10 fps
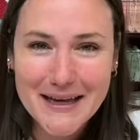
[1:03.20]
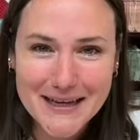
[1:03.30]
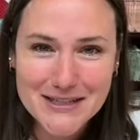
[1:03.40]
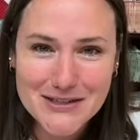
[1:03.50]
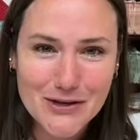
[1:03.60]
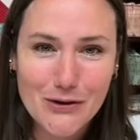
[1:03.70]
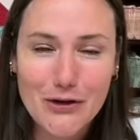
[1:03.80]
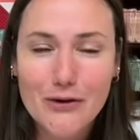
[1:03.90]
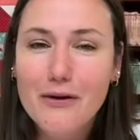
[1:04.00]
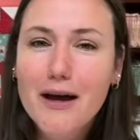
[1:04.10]
get to know
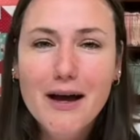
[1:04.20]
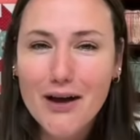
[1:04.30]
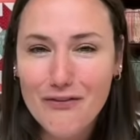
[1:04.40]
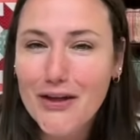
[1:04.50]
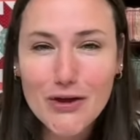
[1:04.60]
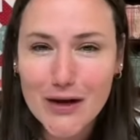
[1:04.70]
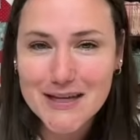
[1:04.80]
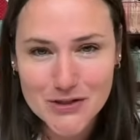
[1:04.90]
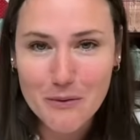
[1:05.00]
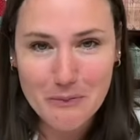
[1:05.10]
you. I feel like you
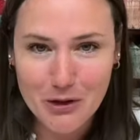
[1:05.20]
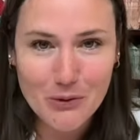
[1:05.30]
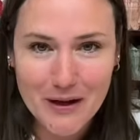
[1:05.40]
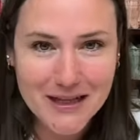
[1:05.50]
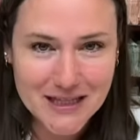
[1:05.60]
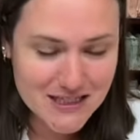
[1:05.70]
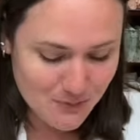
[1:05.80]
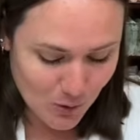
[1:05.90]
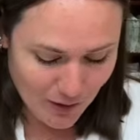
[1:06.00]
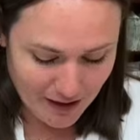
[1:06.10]
guys know me pretty well at this
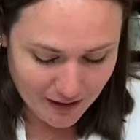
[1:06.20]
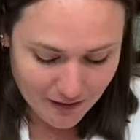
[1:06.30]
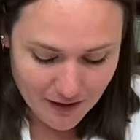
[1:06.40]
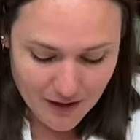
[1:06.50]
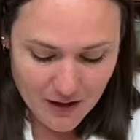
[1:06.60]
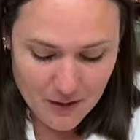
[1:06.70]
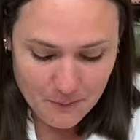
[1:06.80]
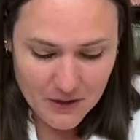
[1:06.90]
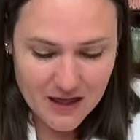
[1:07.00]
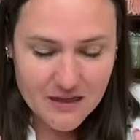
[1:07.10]
point,
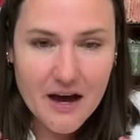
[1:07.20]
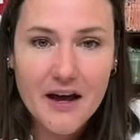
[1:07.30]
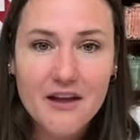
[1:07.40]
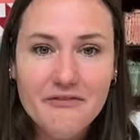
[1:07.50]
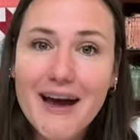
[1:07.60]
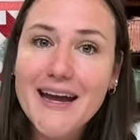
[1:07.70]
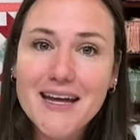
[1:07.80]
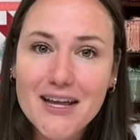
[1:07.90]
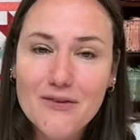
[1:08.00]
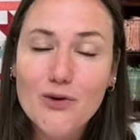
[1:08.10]
but I thought if I
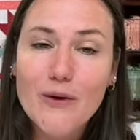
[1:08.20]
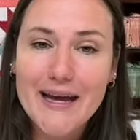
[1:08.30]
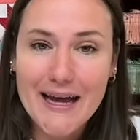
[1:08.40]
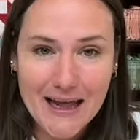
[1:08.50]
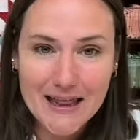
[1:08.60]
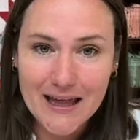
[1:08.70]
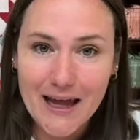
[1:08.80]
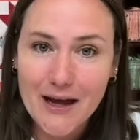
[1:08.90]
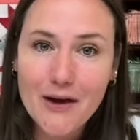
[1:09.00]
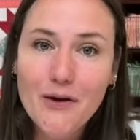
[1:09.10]
could give away
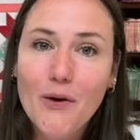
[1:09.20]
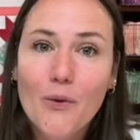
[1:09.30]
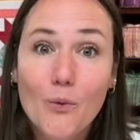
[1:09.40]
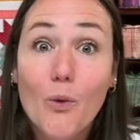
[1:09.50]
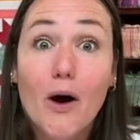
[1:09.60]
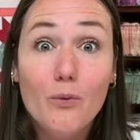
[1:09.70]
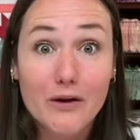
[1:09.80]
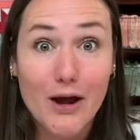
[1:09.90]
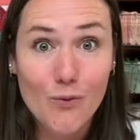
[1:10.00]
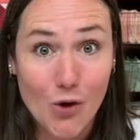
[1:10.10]
anything, what would
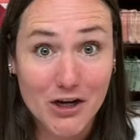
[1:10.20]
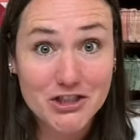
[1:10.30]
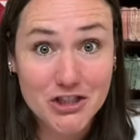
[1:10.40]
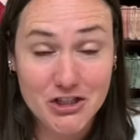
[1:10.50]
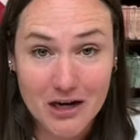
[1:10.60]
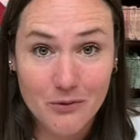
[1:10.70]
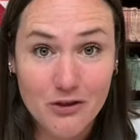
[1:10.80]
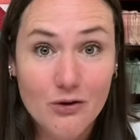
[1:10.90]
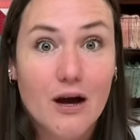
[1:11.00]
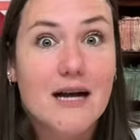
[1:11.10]
I want to share with
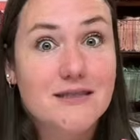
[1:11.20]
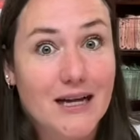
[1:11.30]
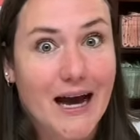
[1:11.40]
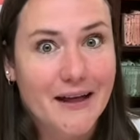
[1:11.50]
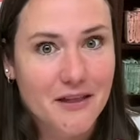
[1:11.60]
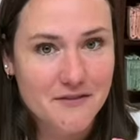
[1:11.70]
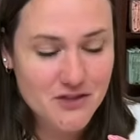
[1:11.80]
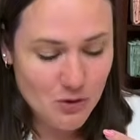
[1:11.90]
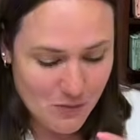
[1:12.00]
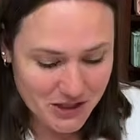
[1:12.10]
you guys that I love
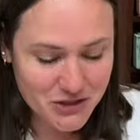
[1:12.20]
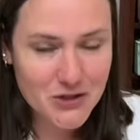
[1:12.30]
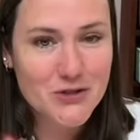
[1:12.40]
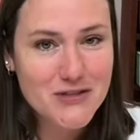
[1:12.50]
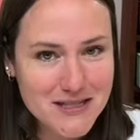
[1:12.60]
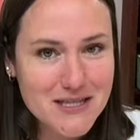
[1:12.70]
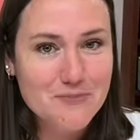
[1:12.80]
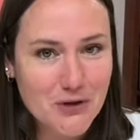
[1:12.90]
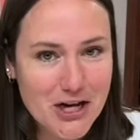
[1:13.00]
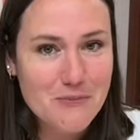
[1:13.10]
so much? So this is
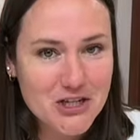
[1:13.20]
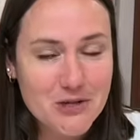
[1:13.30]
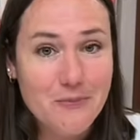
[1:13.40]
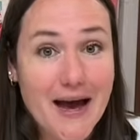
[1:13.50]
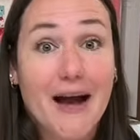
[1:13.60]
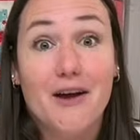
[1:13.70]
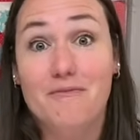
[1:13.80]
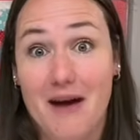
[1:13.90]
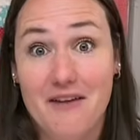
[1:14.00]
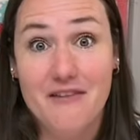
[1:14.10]
pretty much a bag of
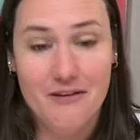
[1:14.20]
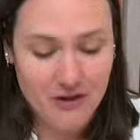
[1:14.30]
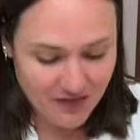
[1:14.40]
my favorite